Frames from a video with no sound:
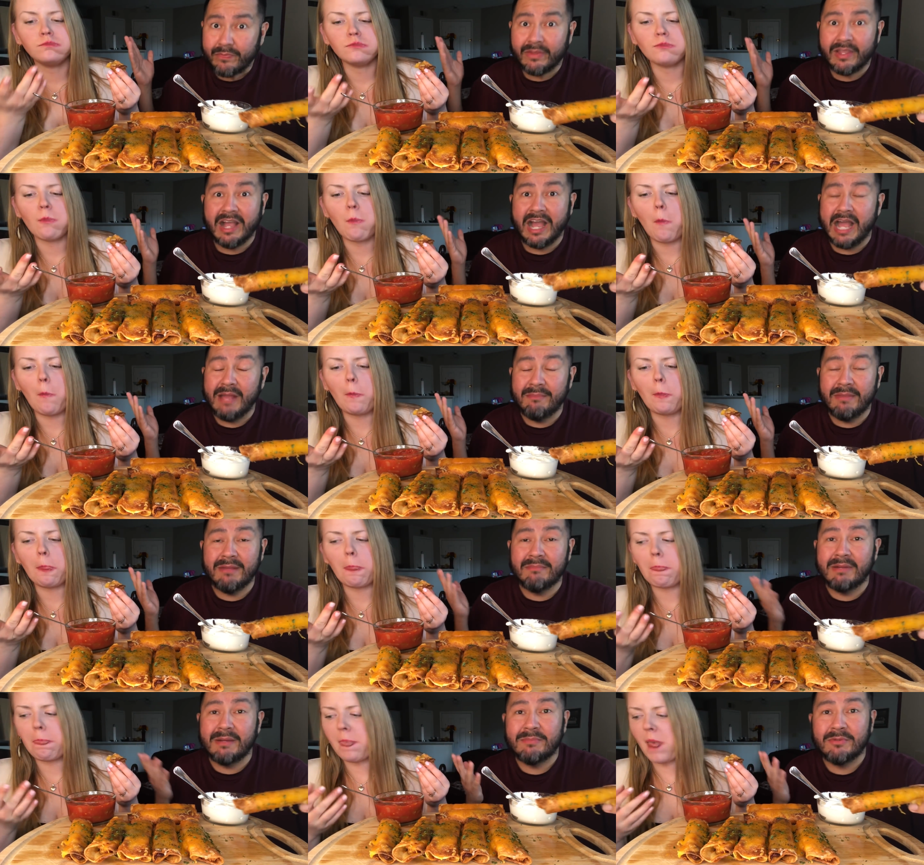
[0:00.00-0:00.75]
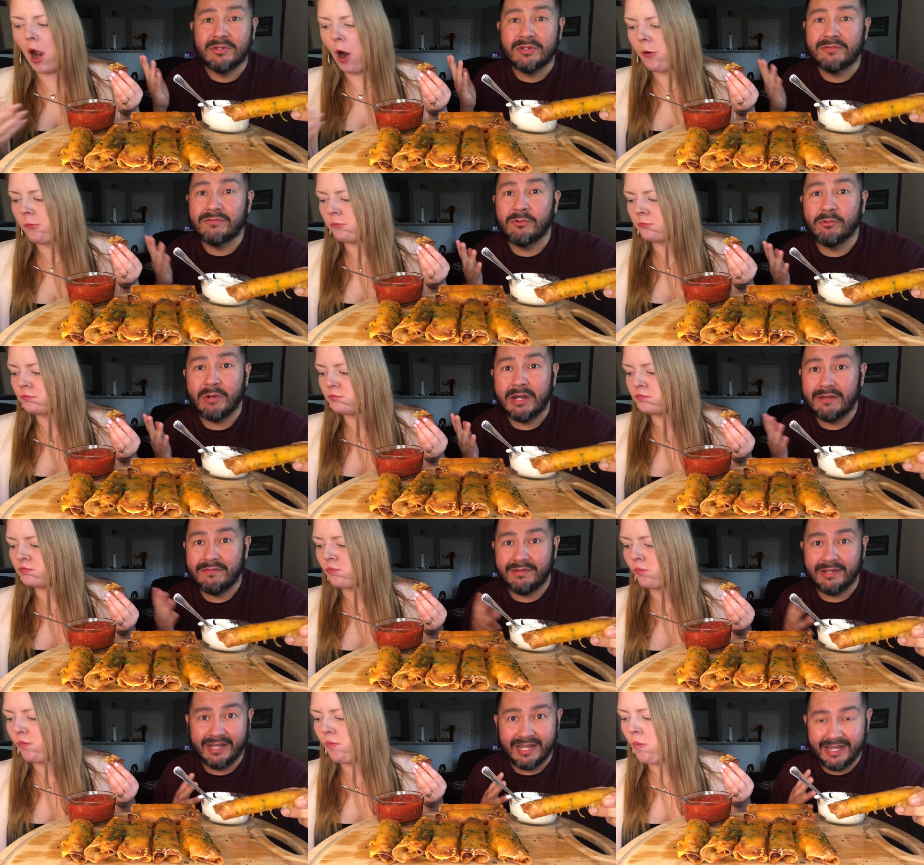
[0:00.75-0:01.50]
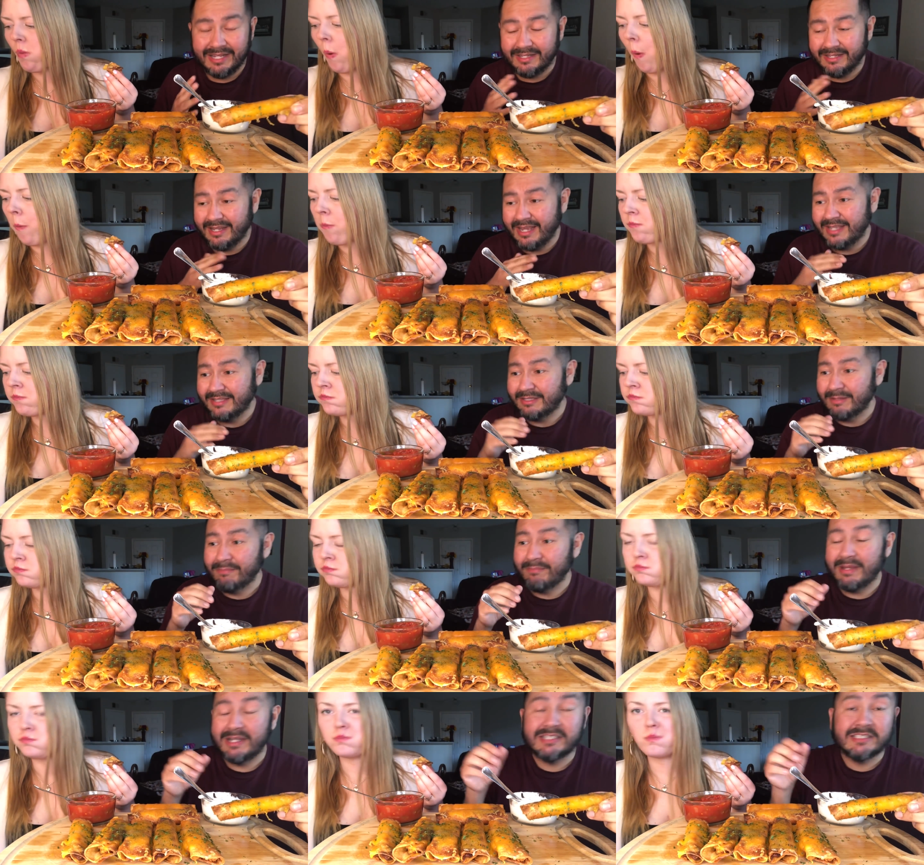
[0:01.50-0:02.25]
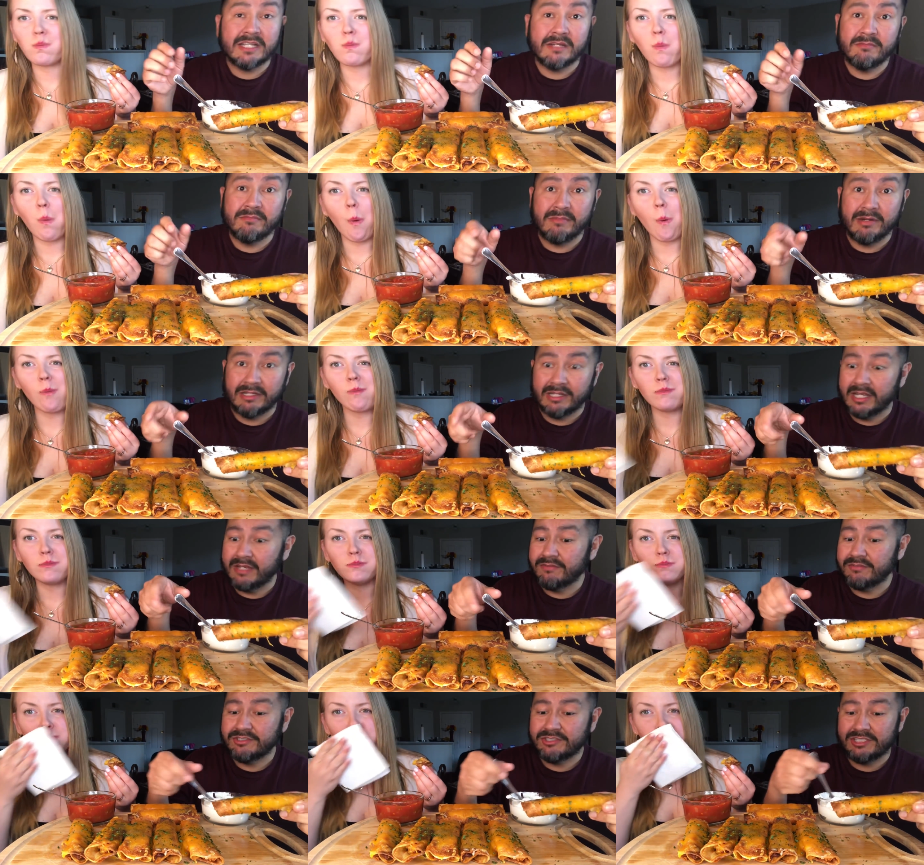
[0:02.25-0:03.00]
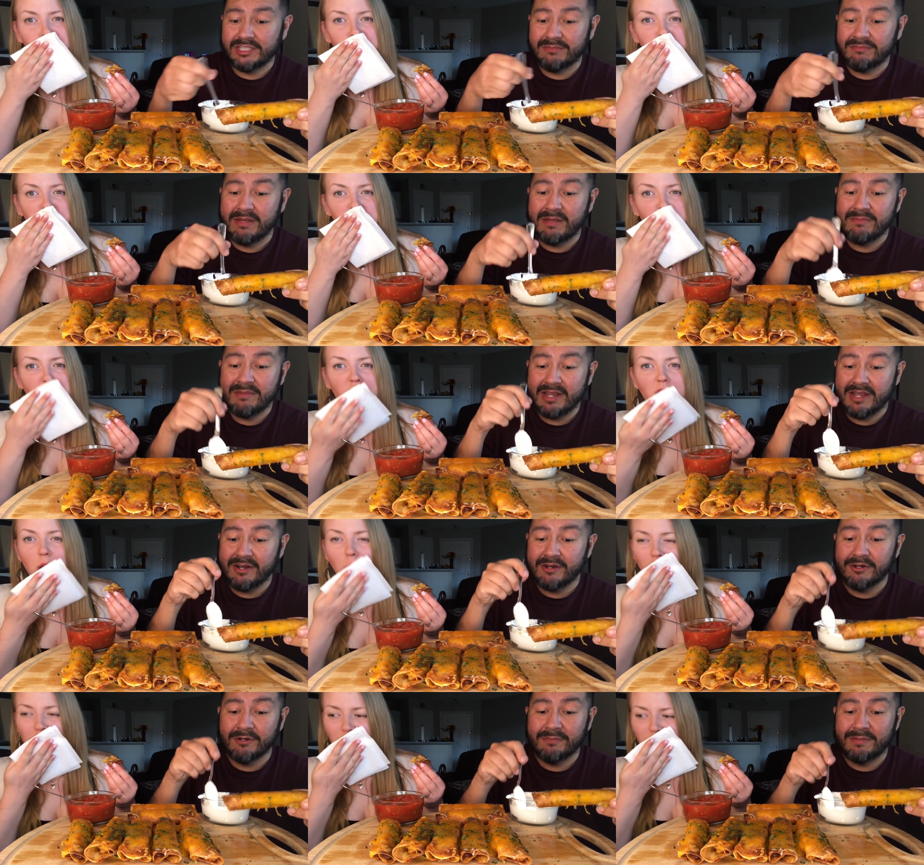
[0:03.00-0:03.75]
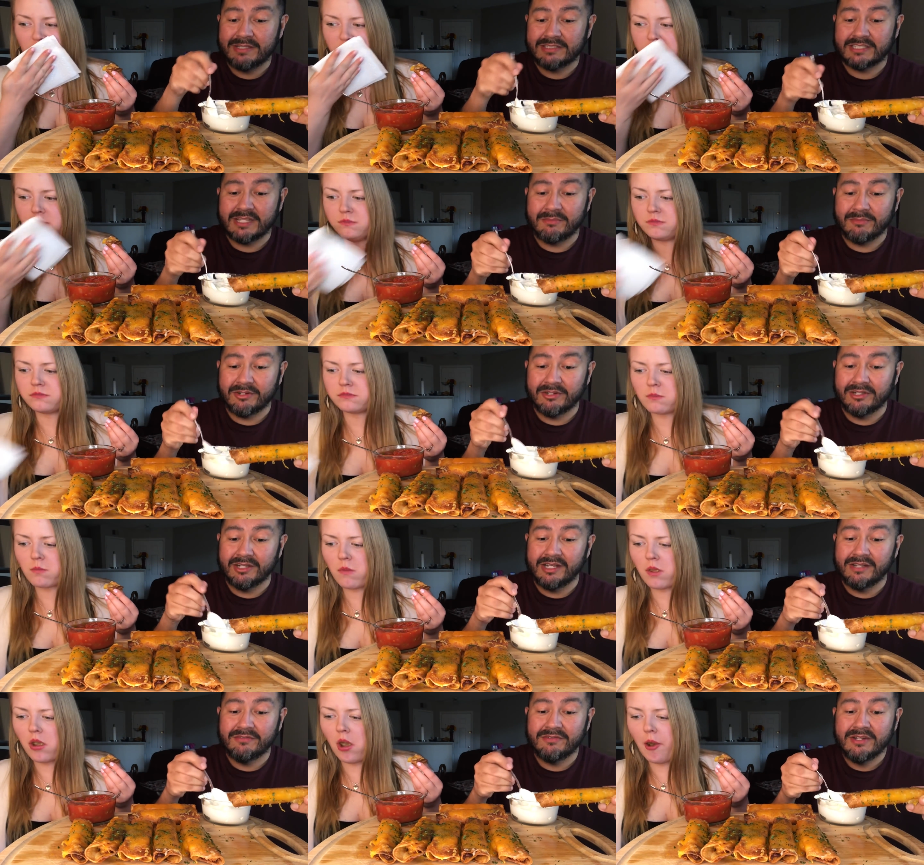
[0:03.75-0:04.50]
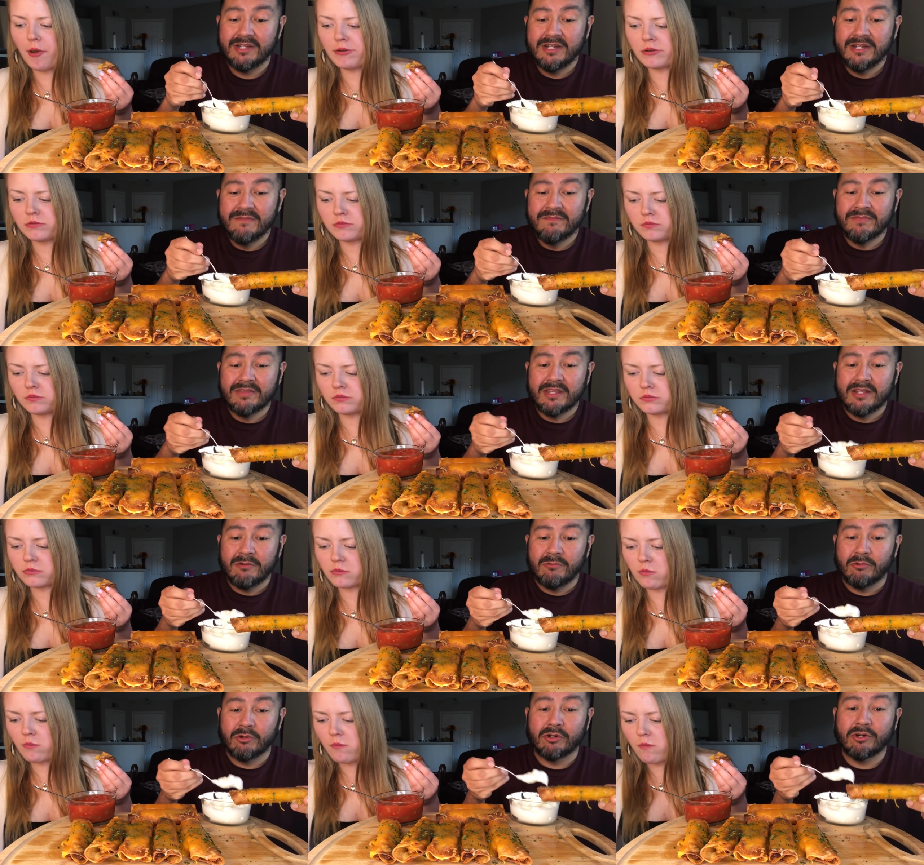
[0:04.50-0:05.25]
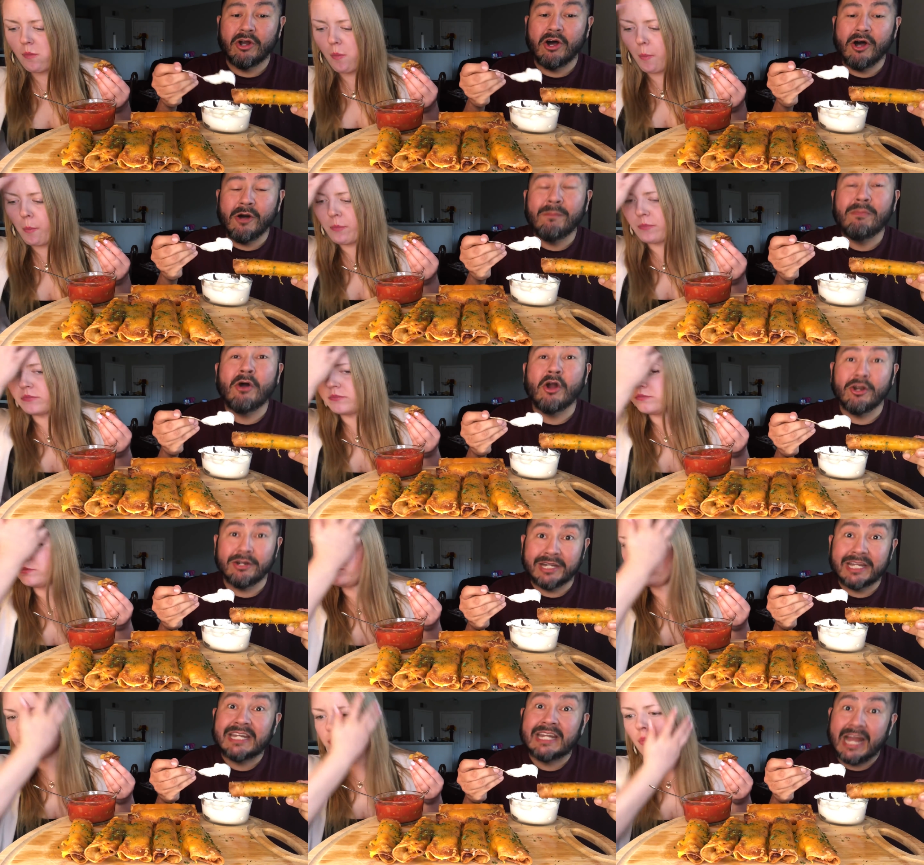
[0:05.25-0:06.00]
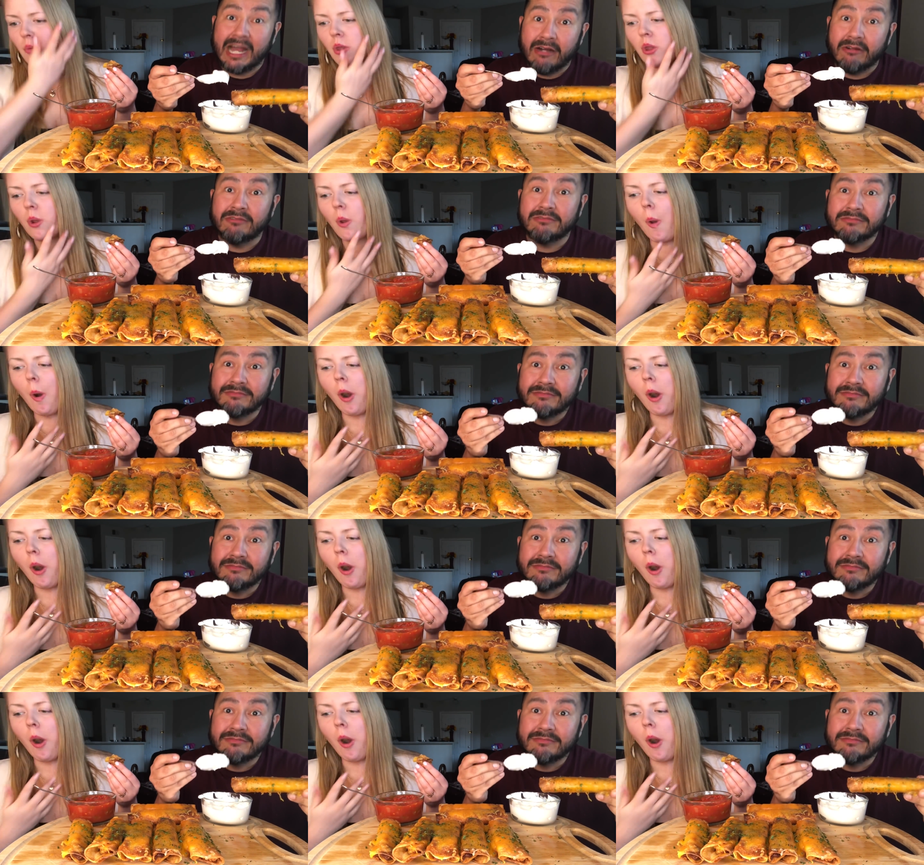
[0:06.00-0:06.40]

Speaker 1: Mm-hmm. I met my beautiful wife at the best time of my life, and she met me at her best time of her life. Mm-hmm. We're all partied out.